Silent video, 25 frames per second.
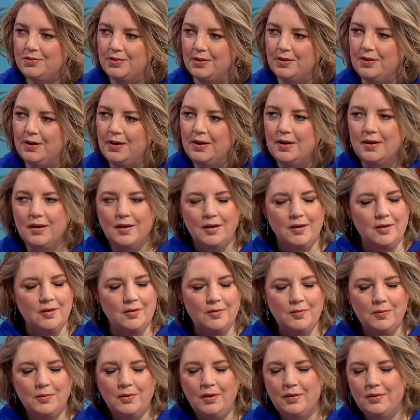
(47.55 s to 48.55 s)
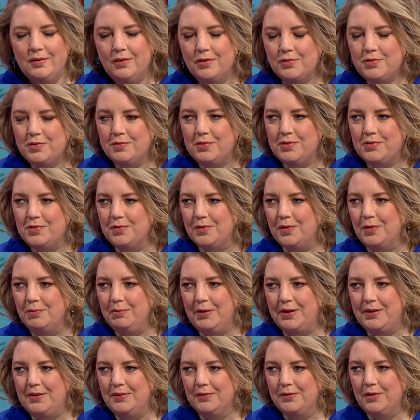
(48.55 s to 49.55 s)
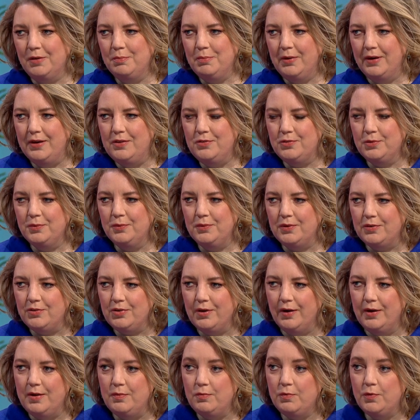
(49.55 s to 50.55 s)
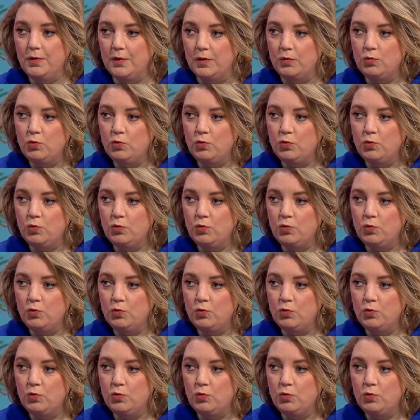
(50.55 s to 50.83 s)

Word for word: And lots of us have got money on our minds all the time for the